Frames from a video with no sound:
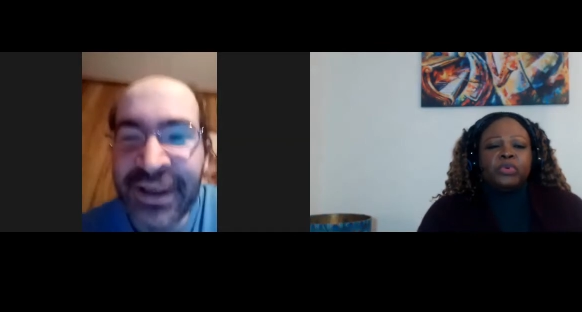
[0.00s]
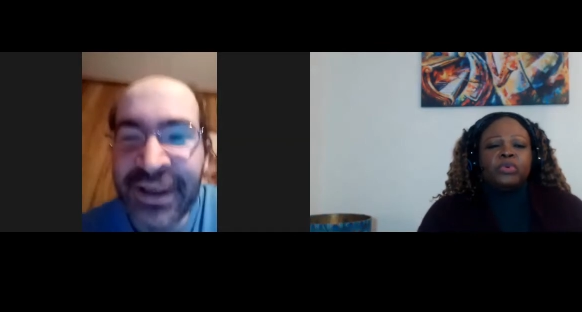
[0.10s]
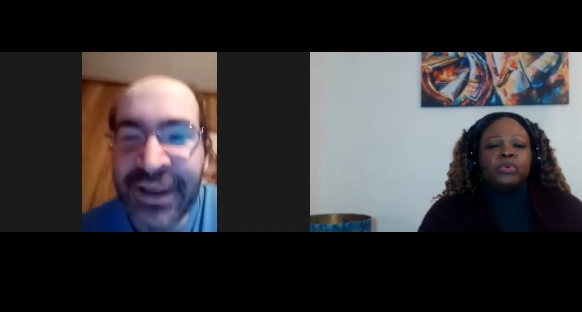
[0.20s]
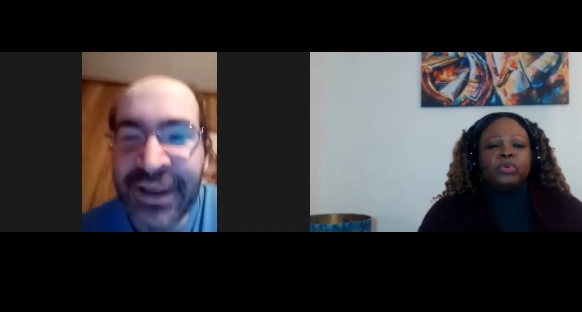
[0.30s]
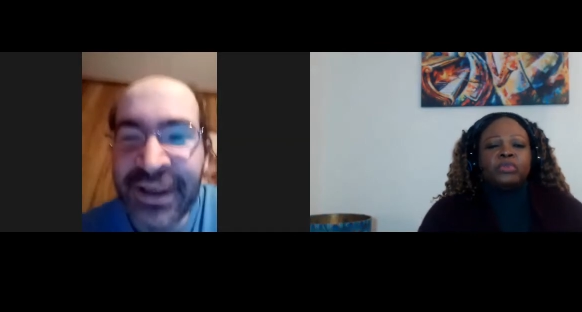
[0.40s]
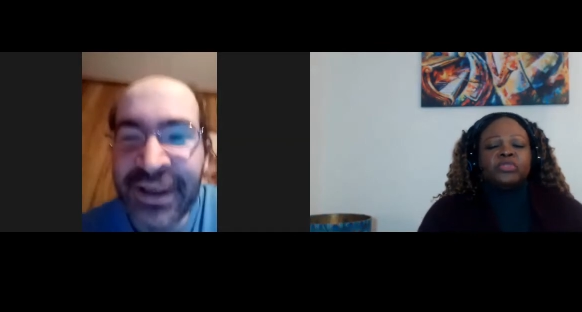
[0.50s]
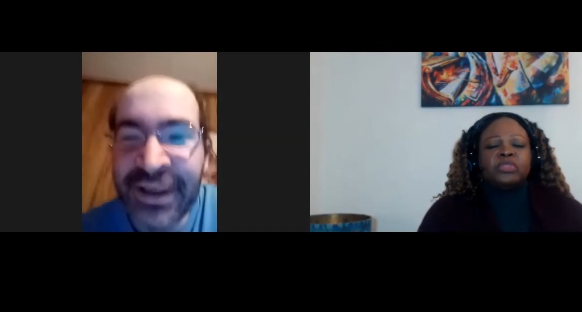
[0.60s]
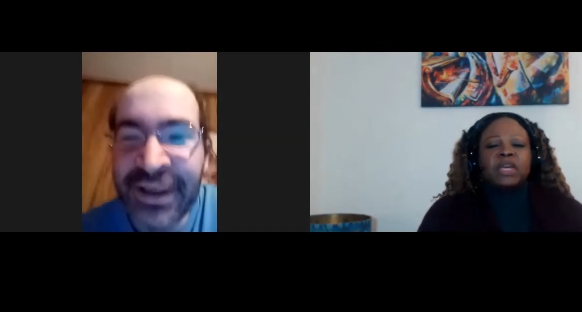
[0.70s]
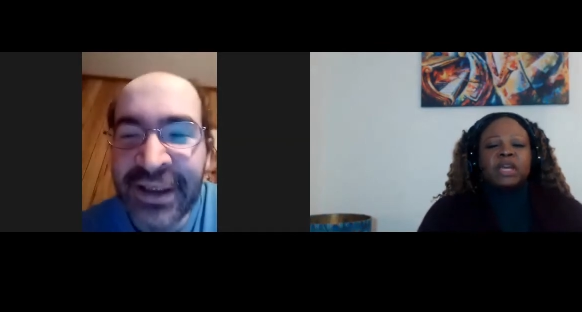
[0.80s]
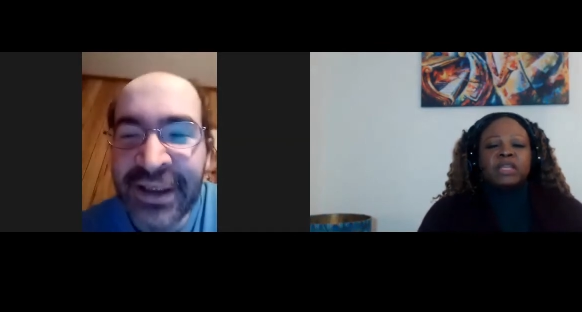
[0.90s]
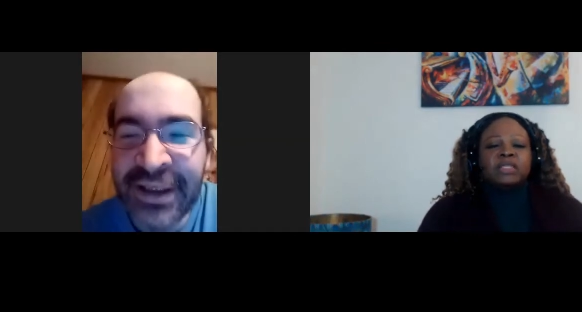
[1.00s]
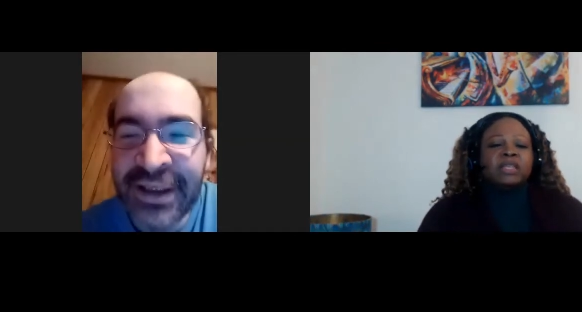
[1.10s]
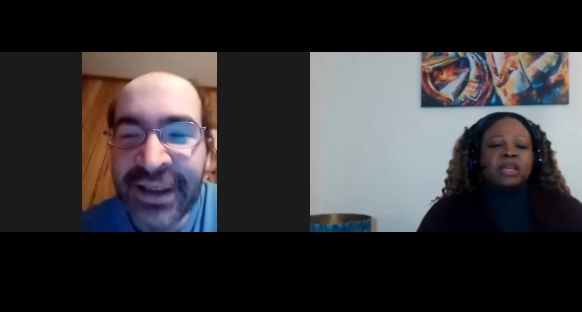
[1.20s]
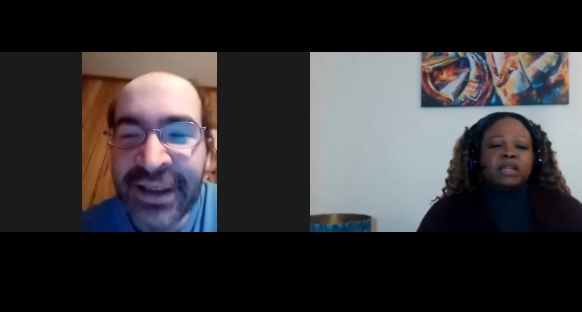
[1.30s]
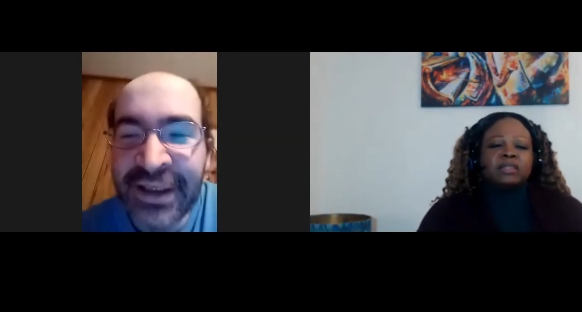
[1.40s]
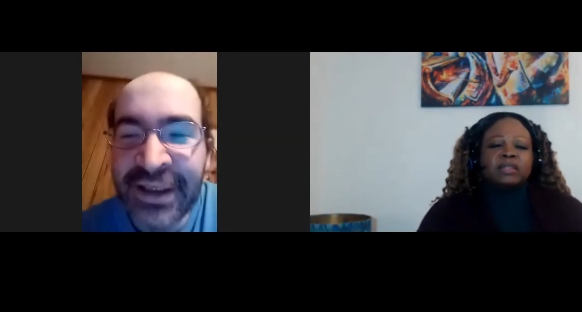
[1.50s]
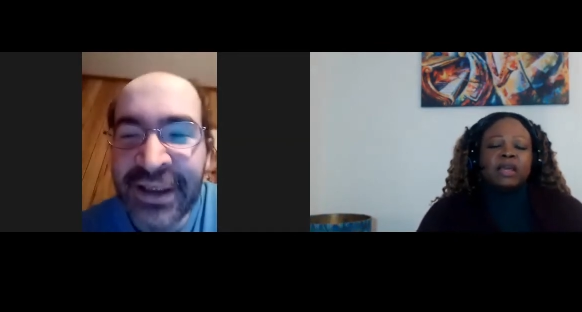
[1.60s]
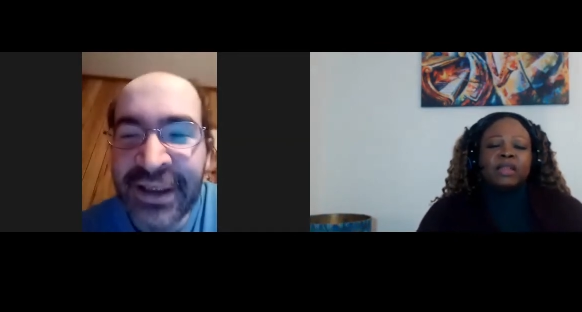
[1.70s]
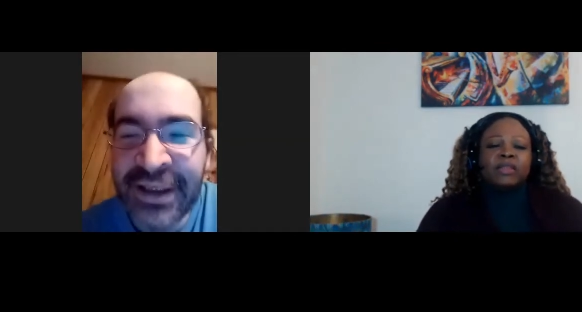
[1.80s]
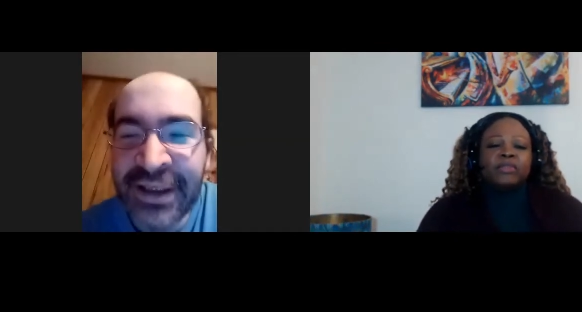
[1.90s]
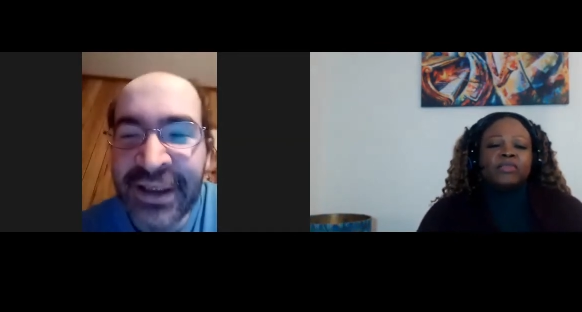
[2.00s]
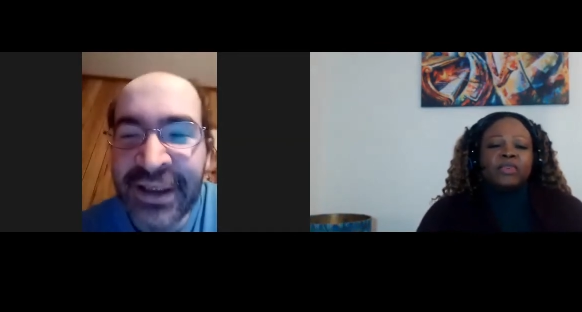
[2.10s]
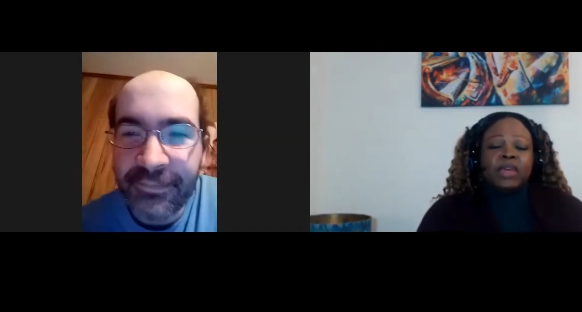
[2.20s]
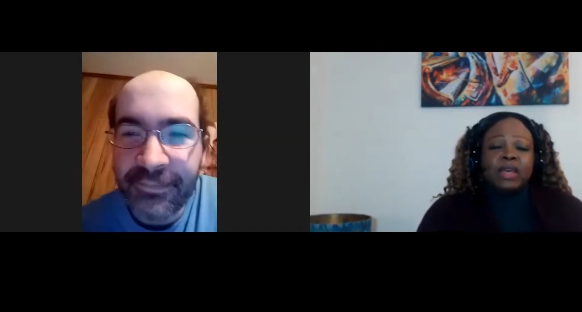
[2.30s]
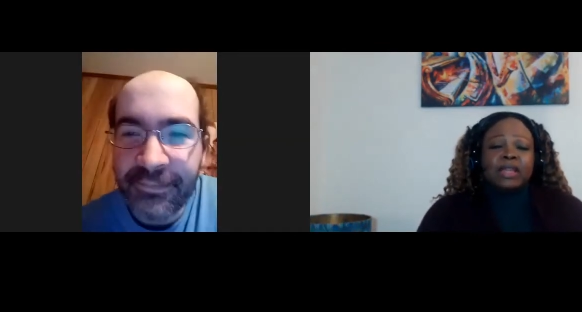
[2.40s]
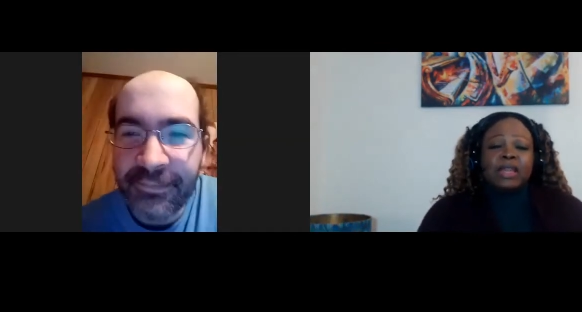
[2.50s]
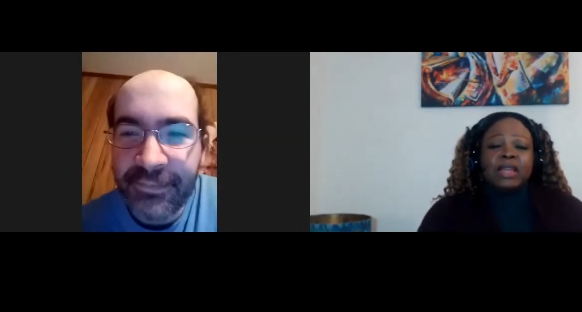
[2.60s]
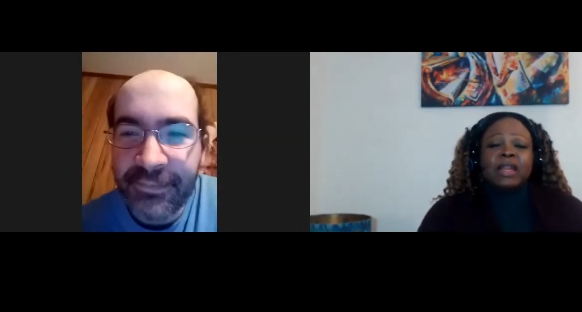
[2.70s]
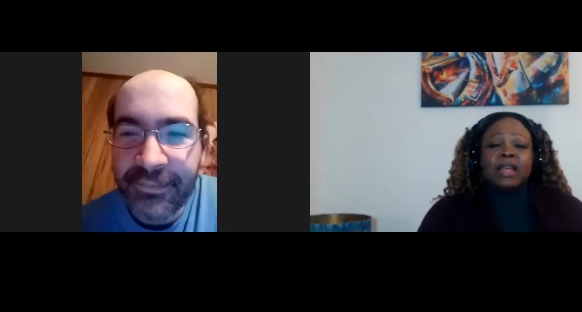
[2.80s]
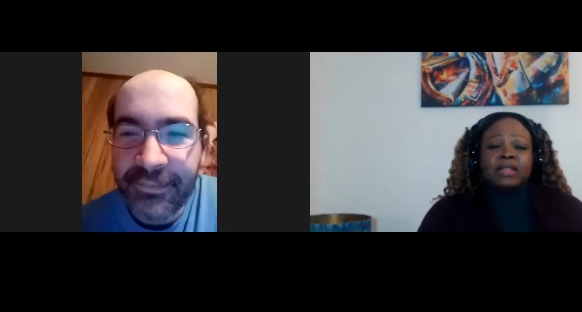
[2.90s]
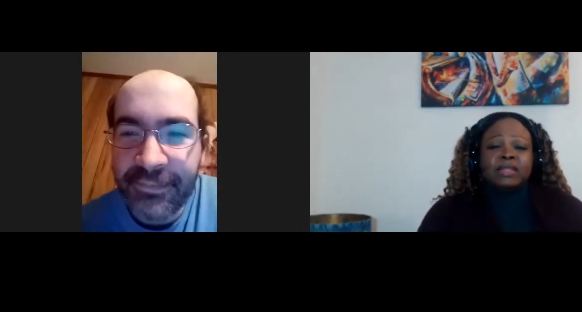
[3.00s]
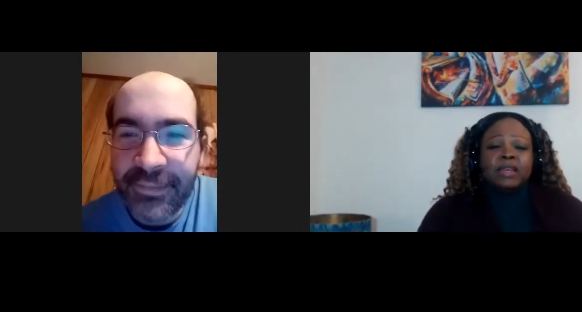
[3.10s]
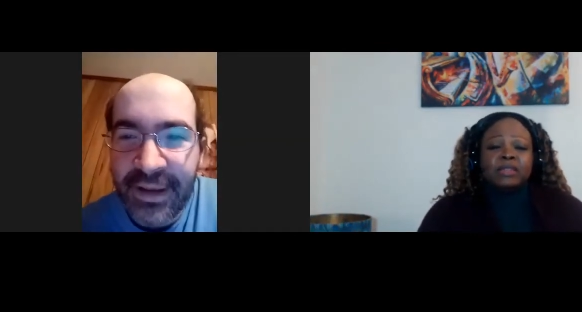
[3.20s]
Speaker 1: who society has kind of neglected.